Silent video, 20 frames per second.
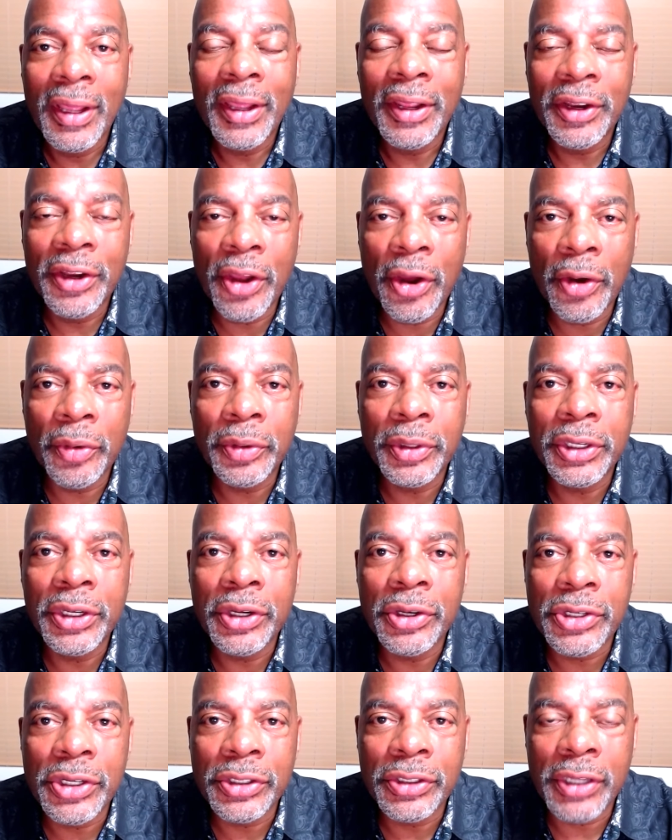No, you're
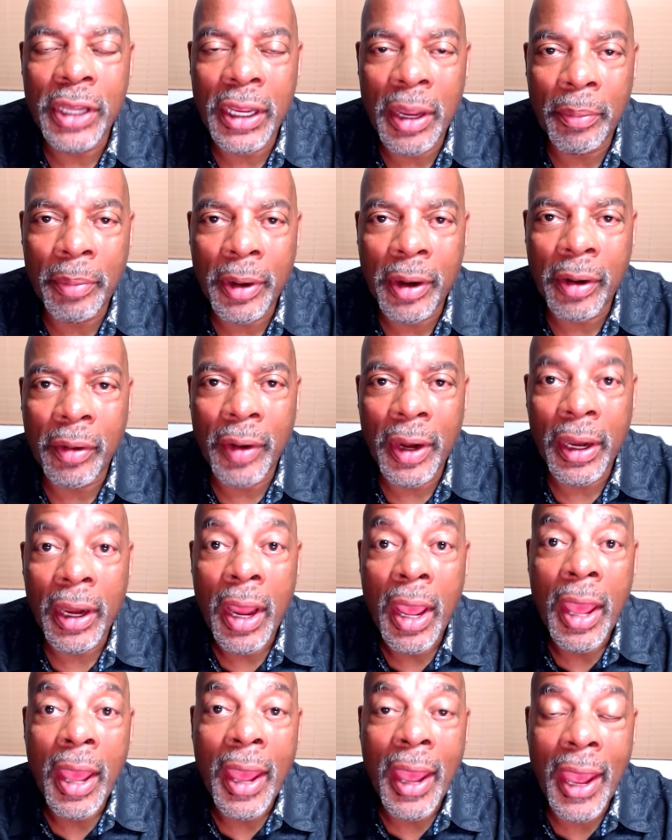just a hypocrite.
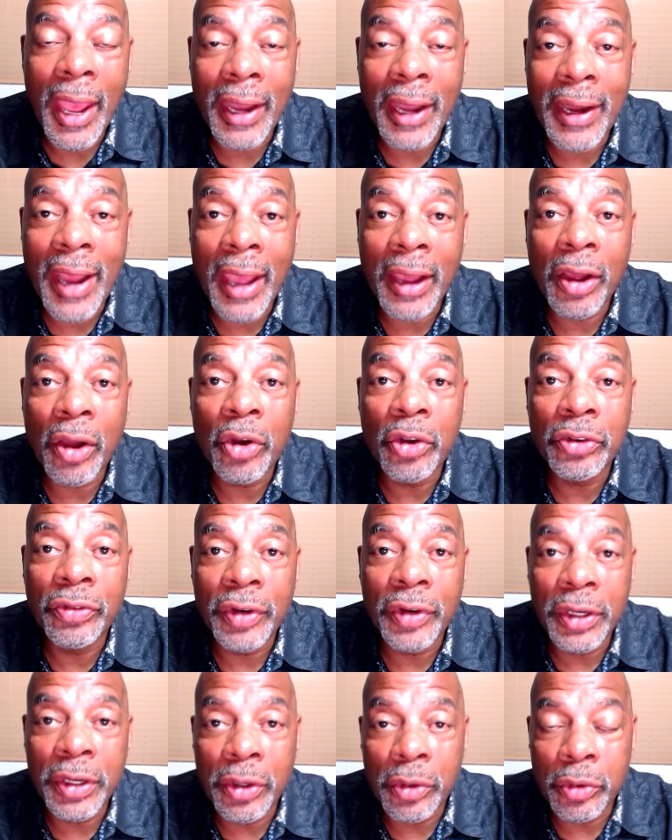And that goes for
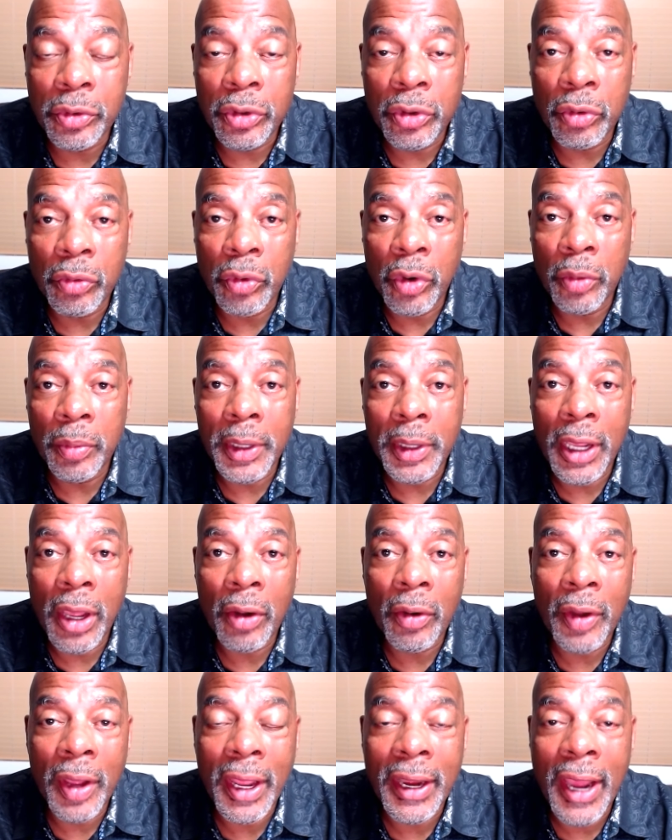you too, Rubio,
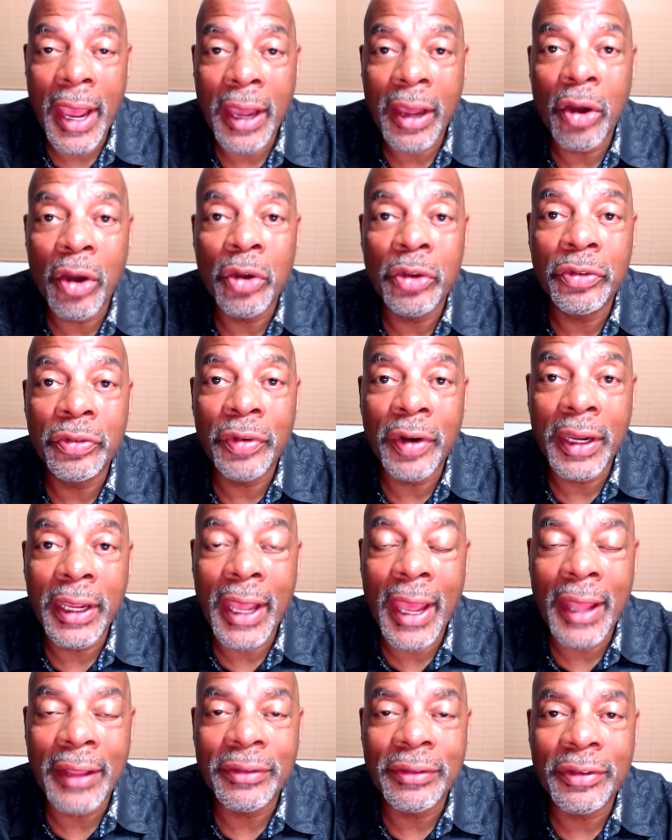and that goes for
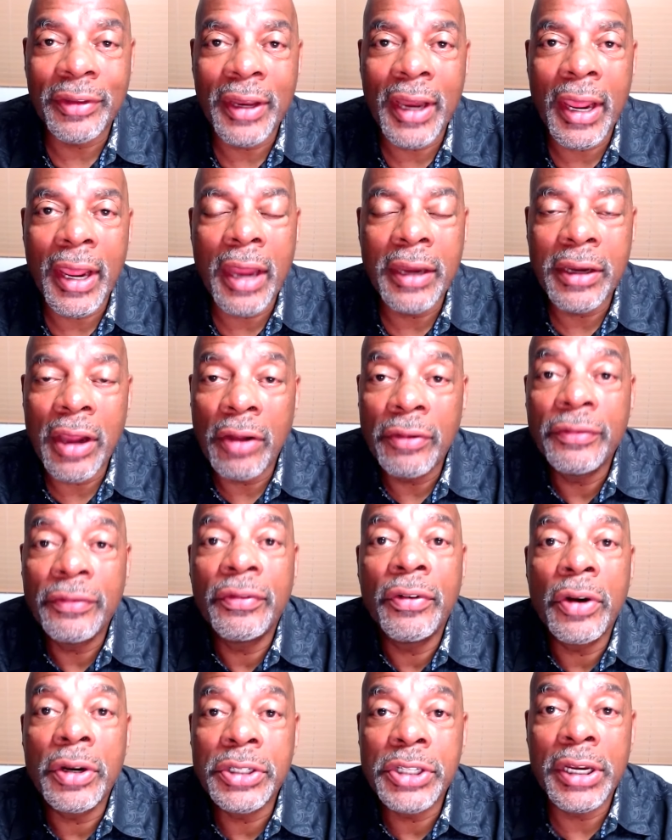Gaetz. And, I, and
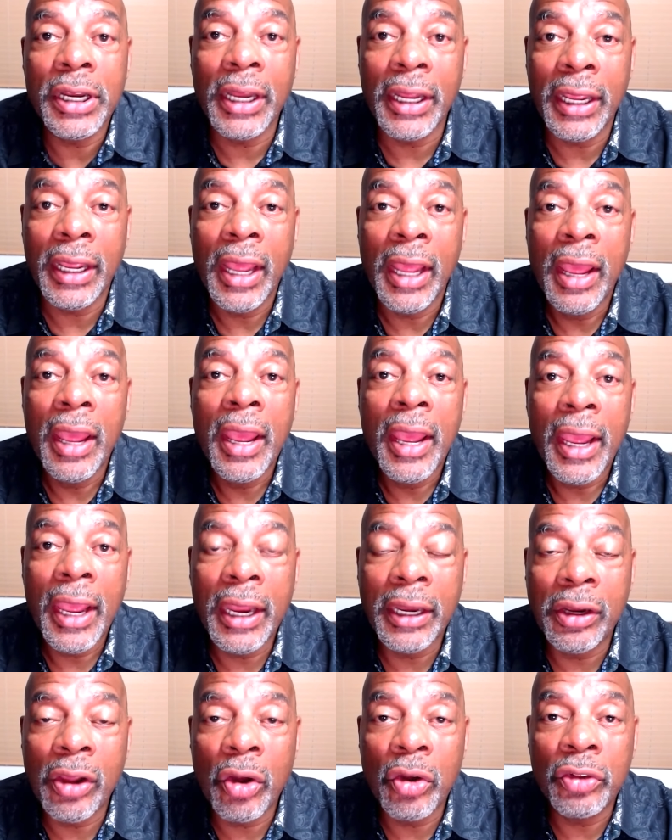unfortunately,
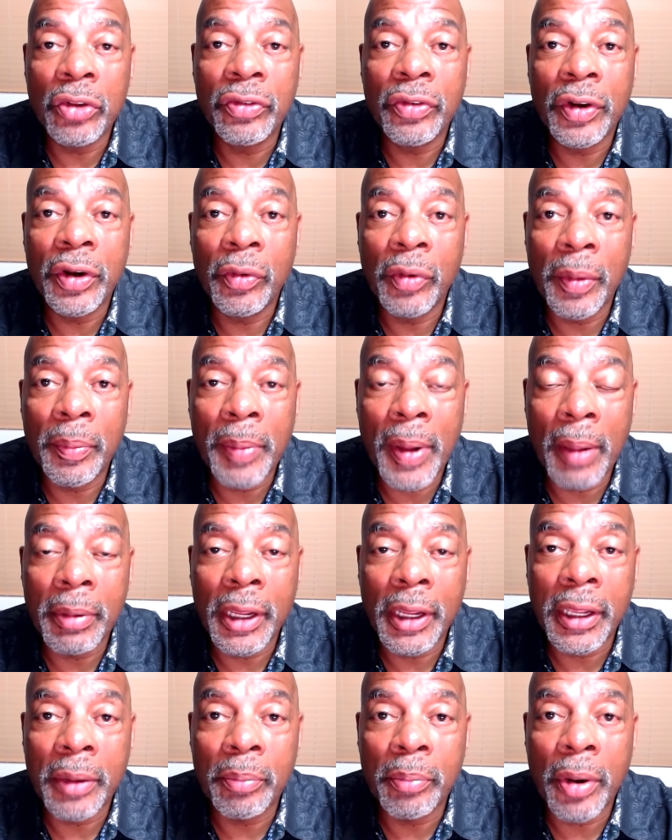it goes for the
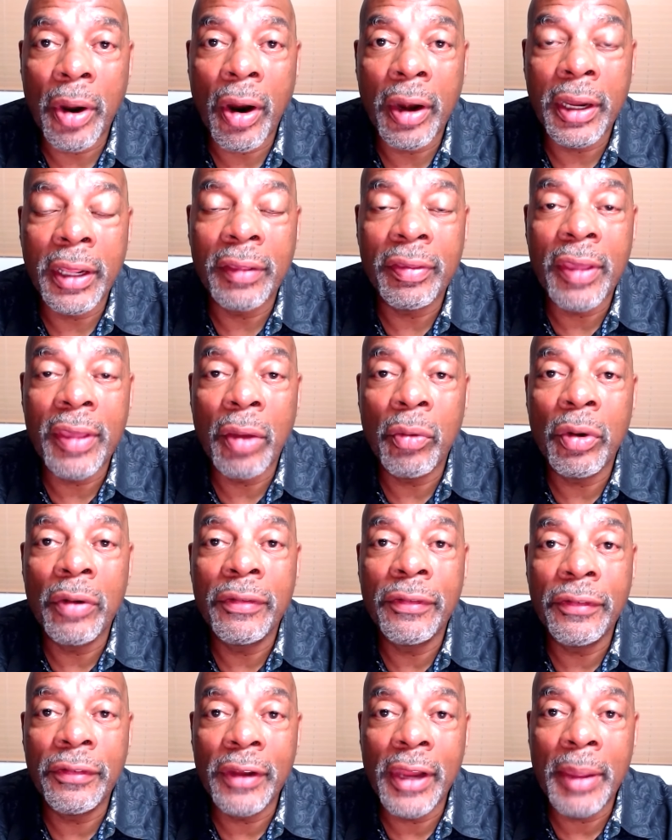Republican Party. They will
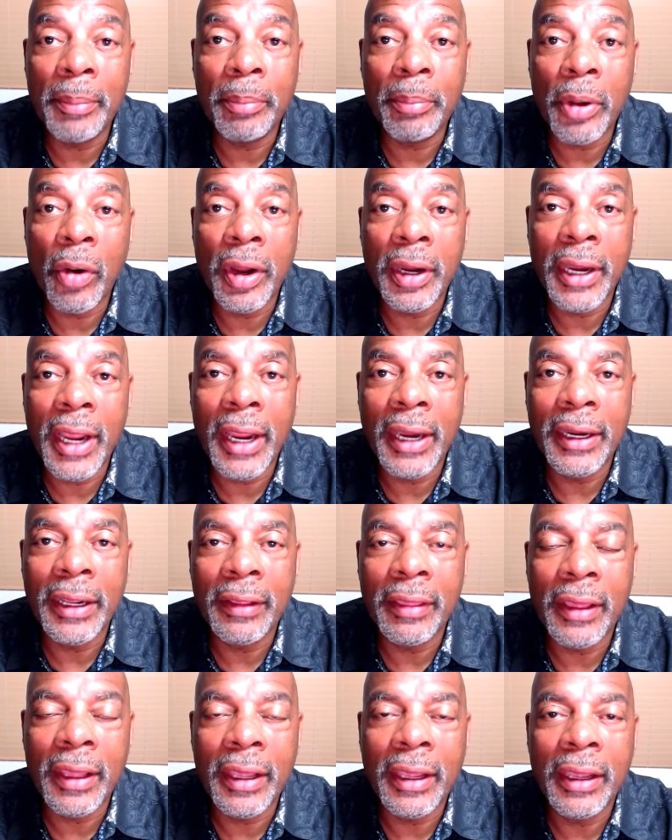flip on
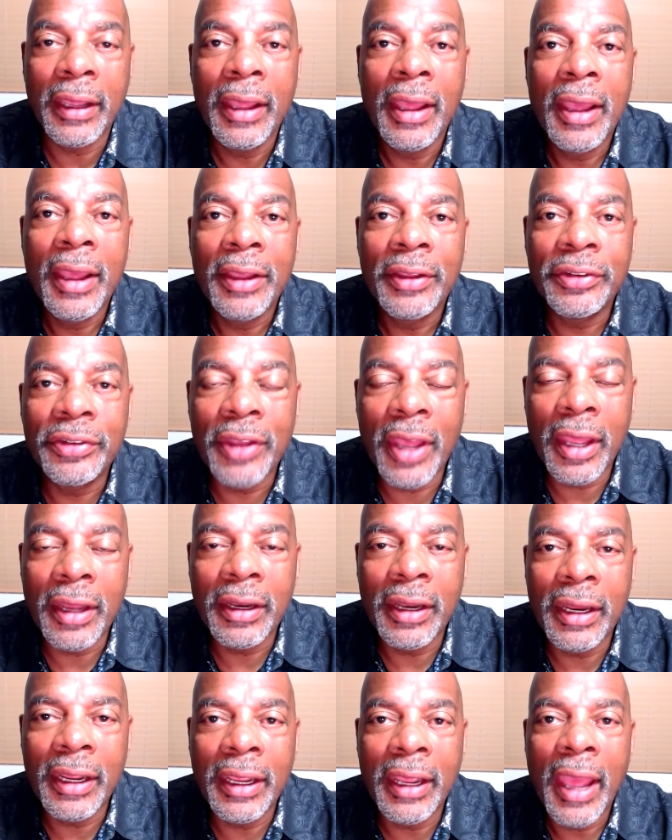anything.
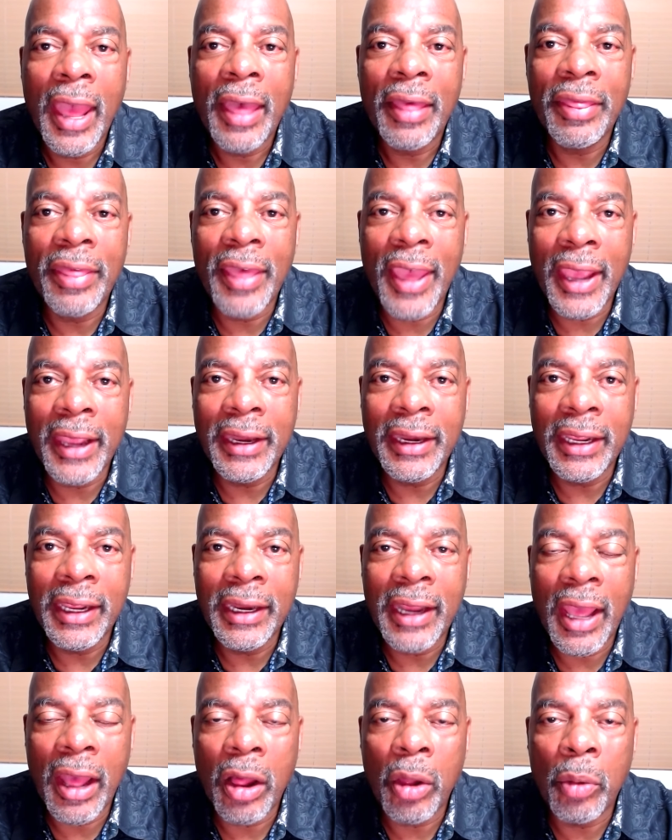Suddenly, they need
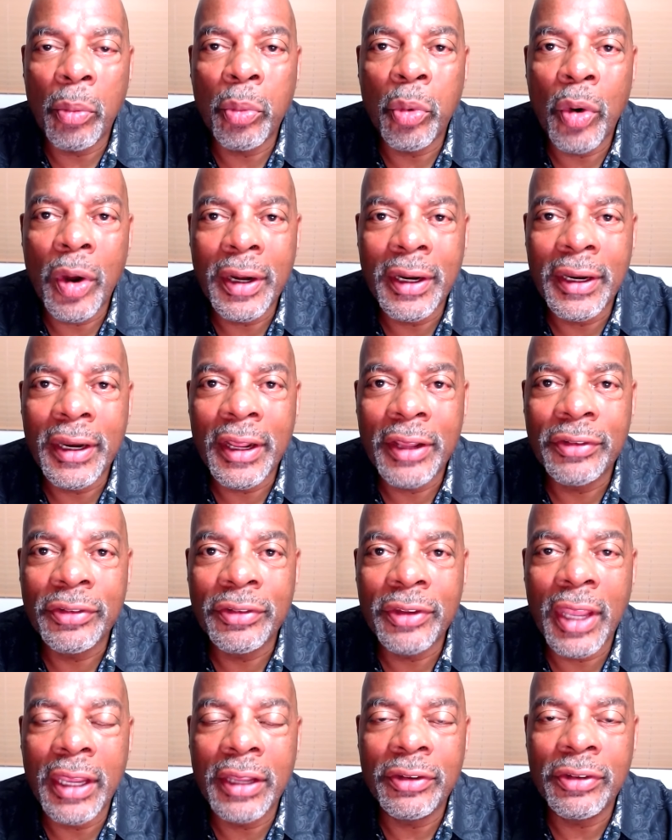help. One of their
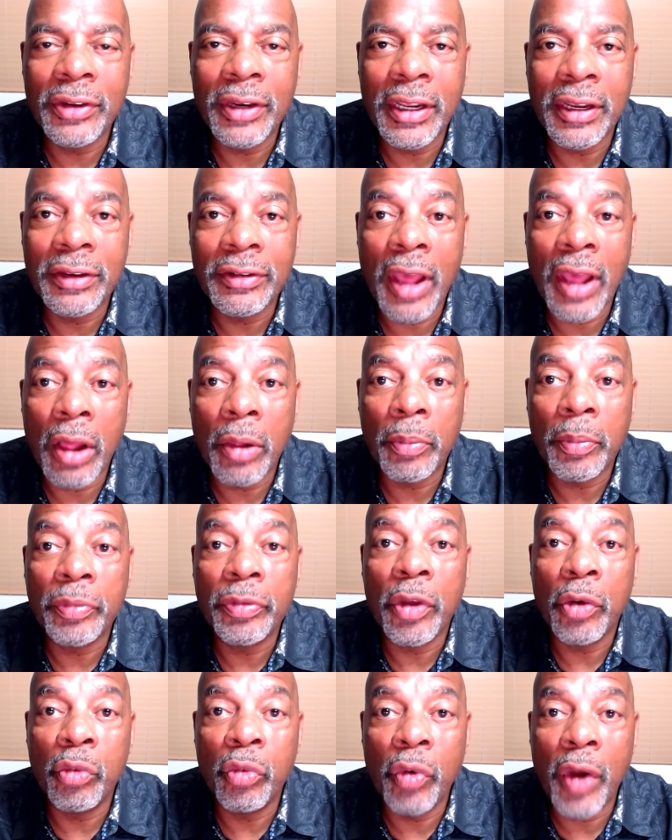states needs help. The
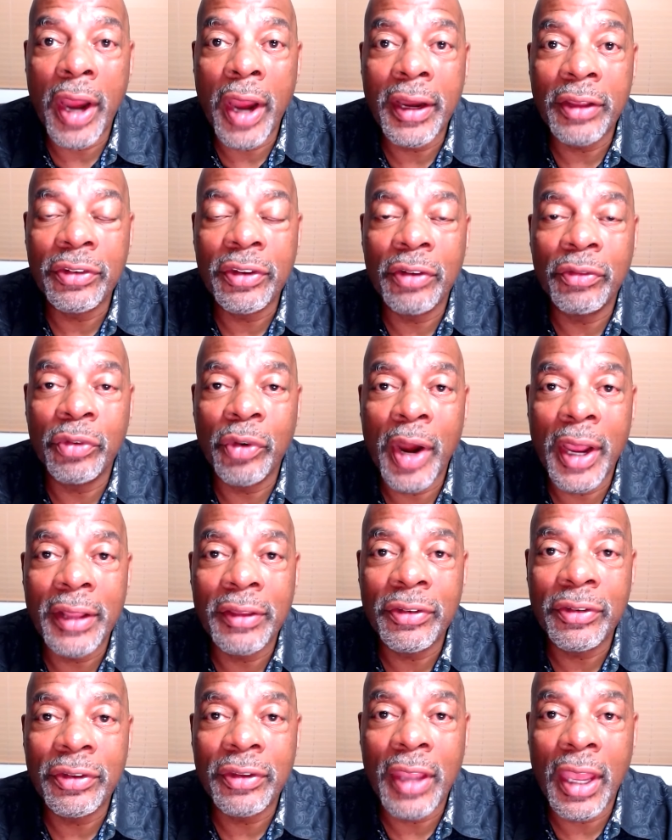reddest of red
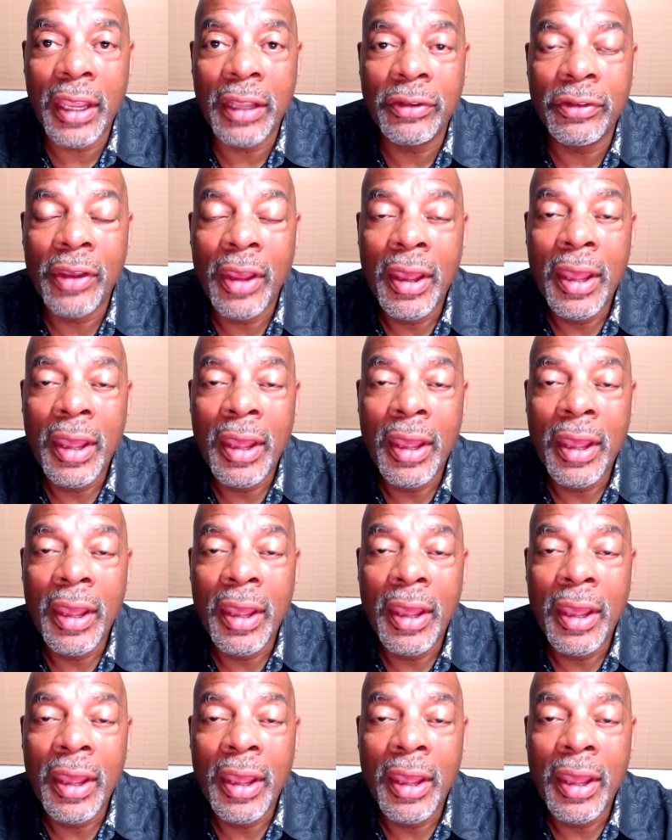states.